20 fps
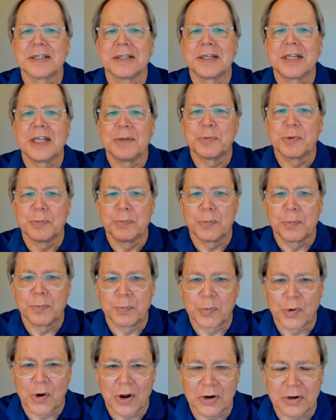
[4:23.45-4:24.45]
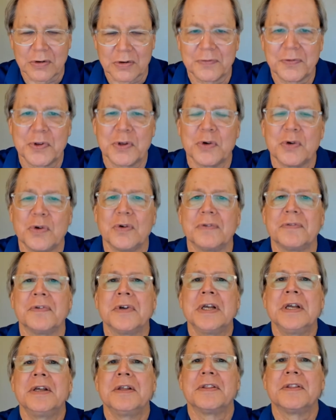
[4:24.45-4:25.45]
and keep a broader view of
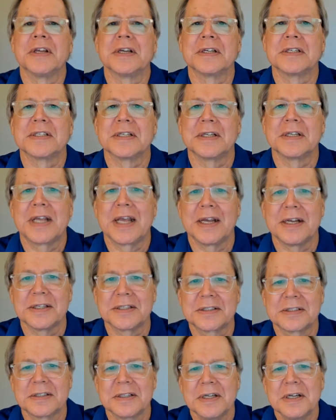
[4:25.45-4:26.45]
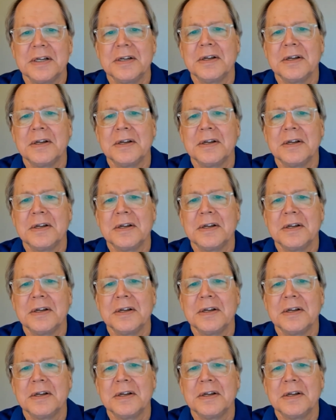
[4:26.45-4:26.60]
things in case